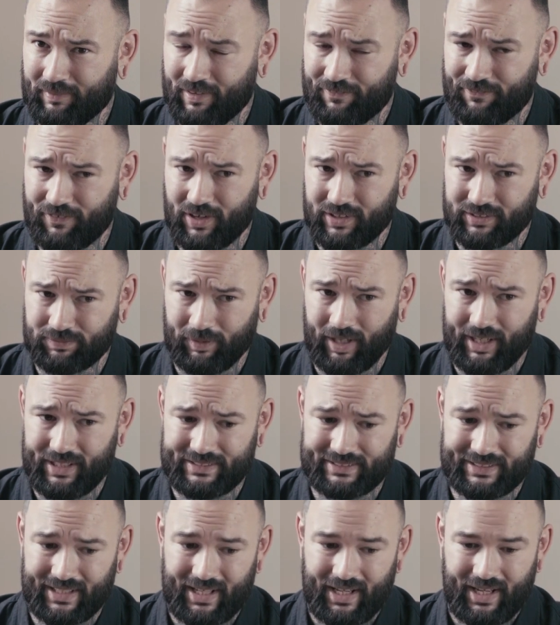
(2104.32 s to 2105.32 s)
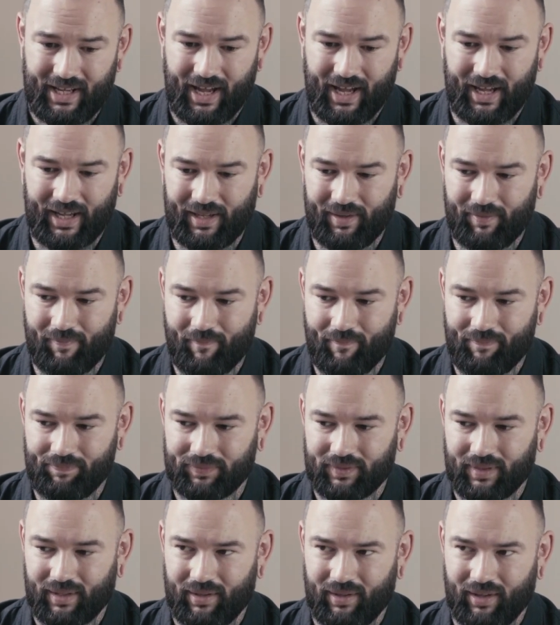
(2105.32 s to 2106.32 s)
them in the first place.
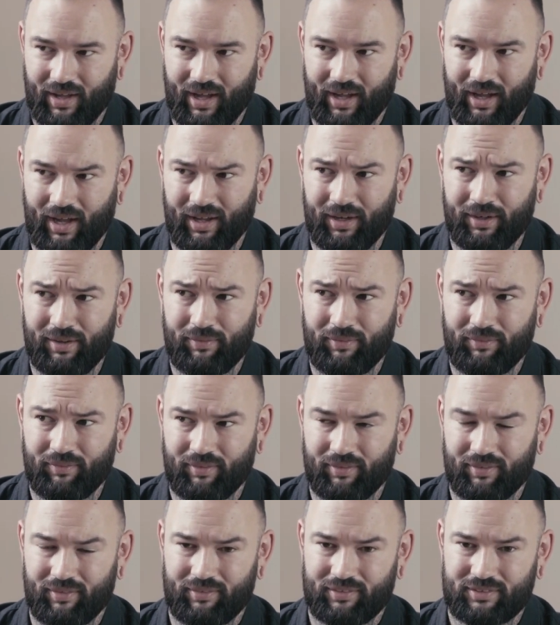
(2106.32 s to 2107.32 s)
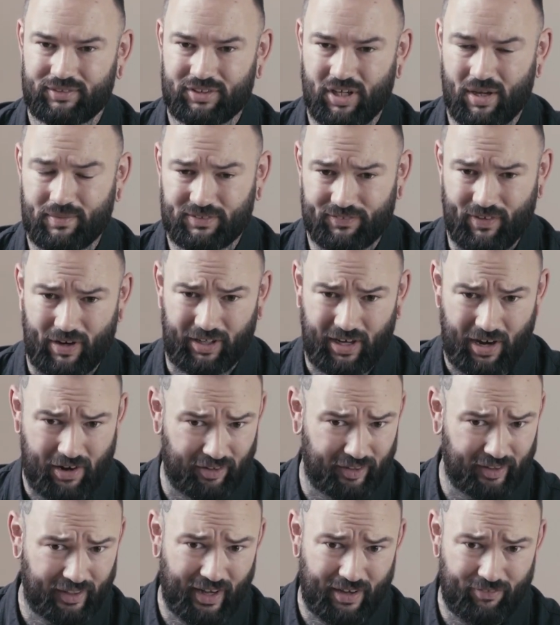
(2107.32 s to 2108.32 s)
In terms of our
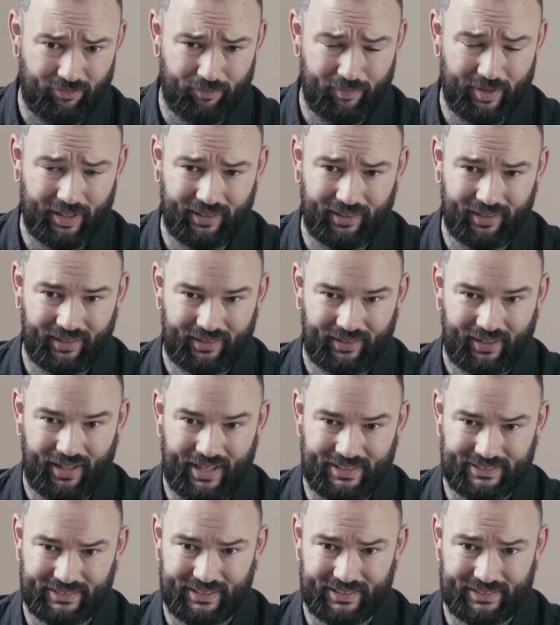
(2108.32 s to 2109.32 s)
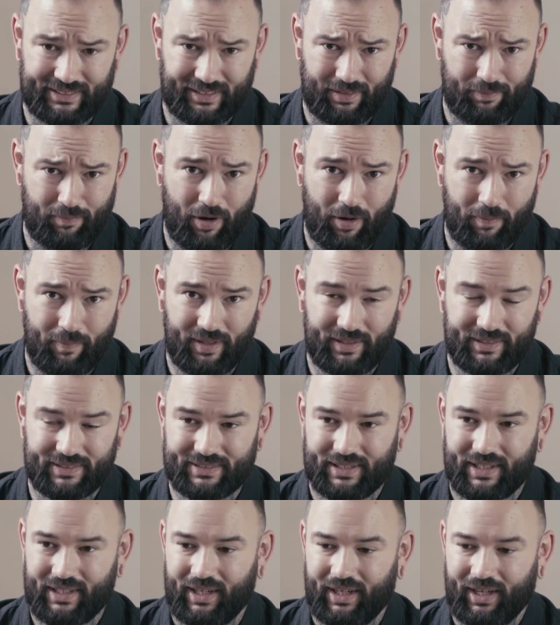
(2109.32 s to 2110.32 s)
current government, as it is at the
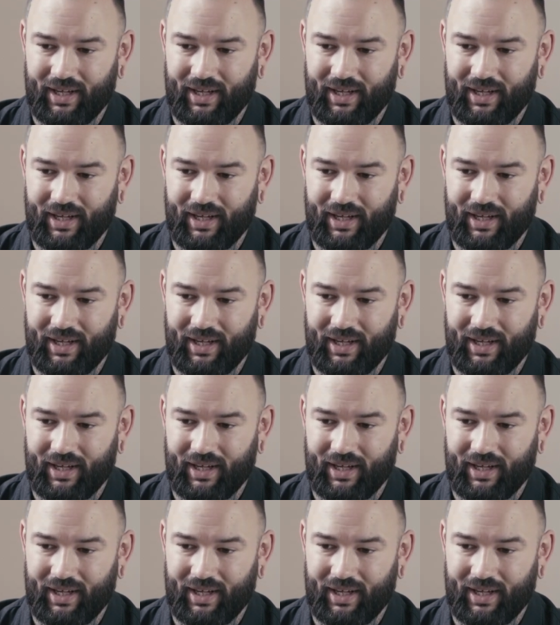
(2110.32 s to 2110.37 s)
moment,